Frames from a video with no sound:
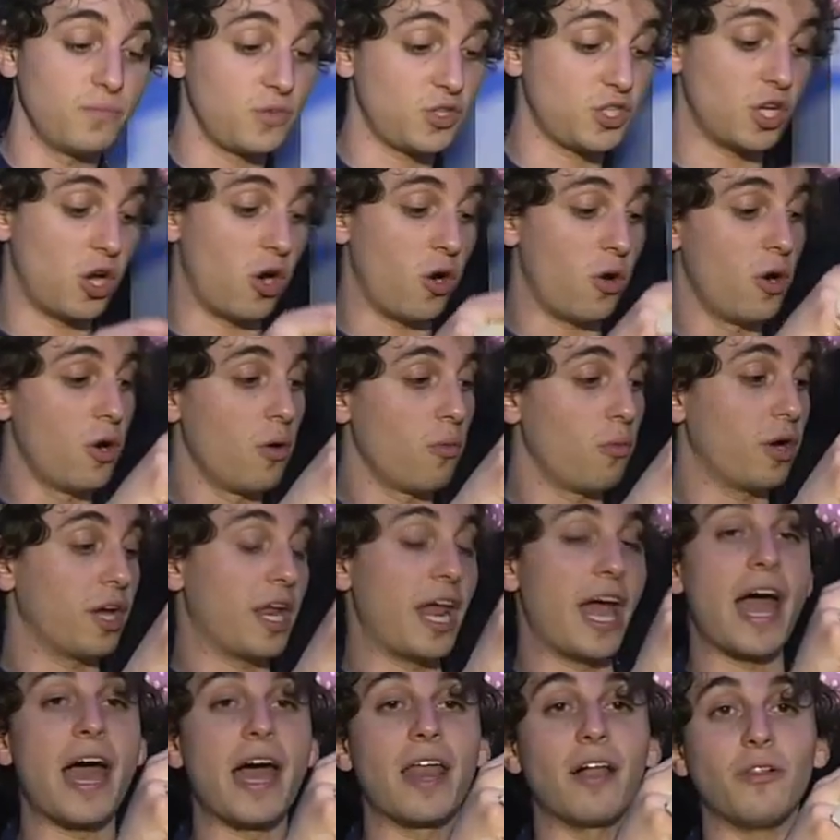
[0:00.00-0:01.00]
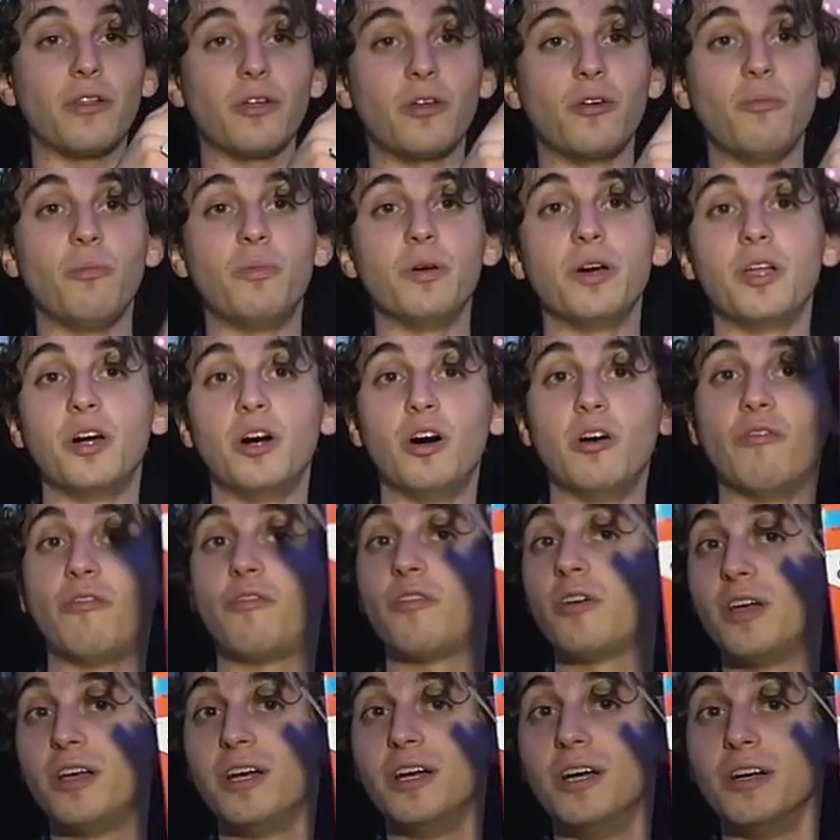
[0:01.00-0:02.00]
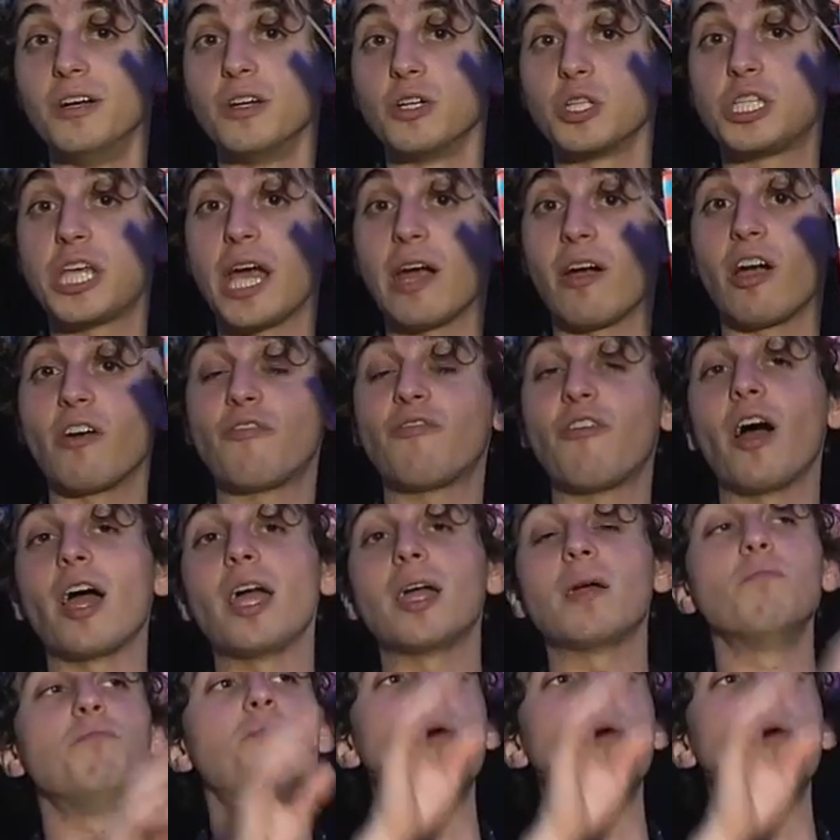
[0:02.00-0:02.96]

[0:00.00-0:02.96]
So we're gonna add a little bit of terrifying